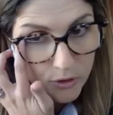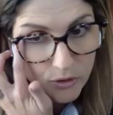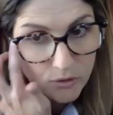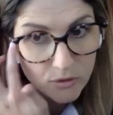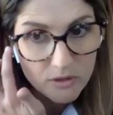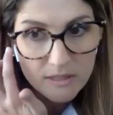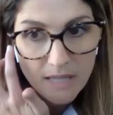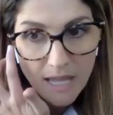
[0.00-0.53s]

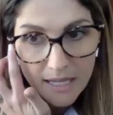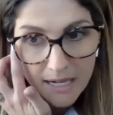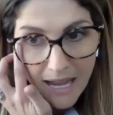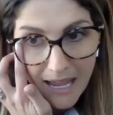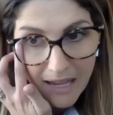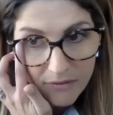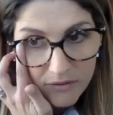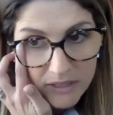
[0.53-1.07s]
produce that
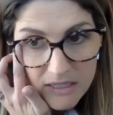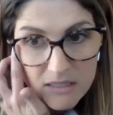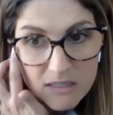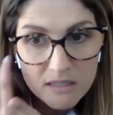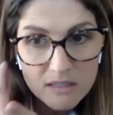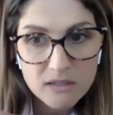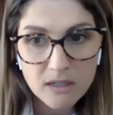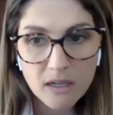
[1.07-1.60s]

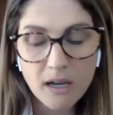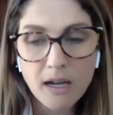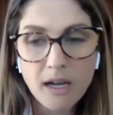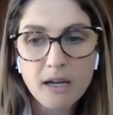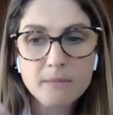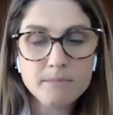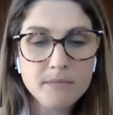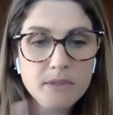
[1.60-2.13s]
evidence
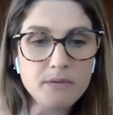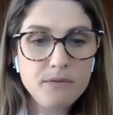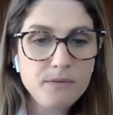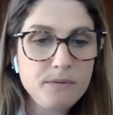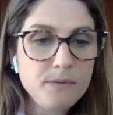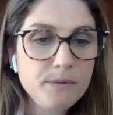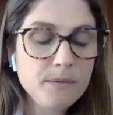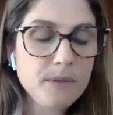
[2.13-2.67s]
if
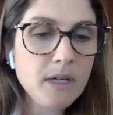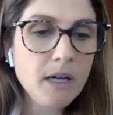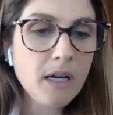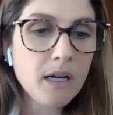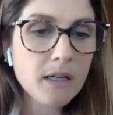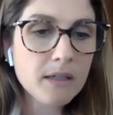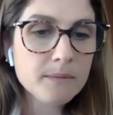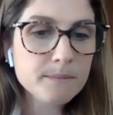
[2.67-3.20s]

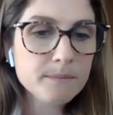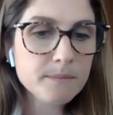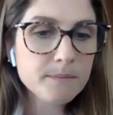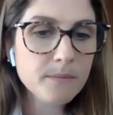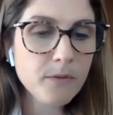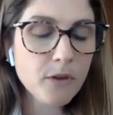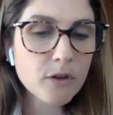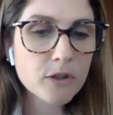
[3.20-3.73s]

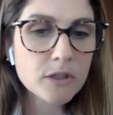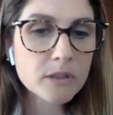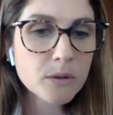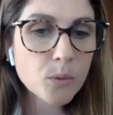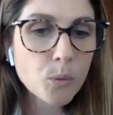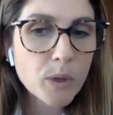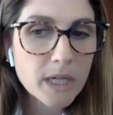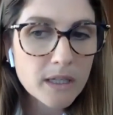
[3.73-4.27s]
they are
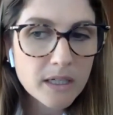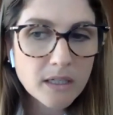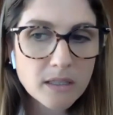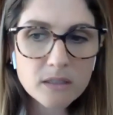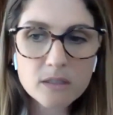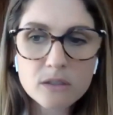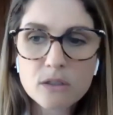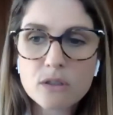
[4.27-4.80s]

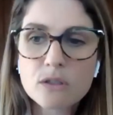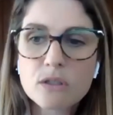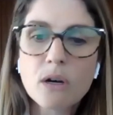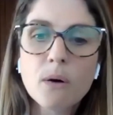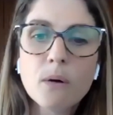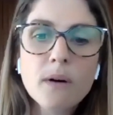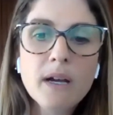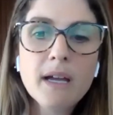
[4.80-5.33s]
unwilling to do
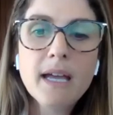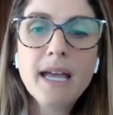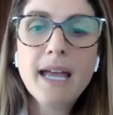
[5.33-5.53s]
so?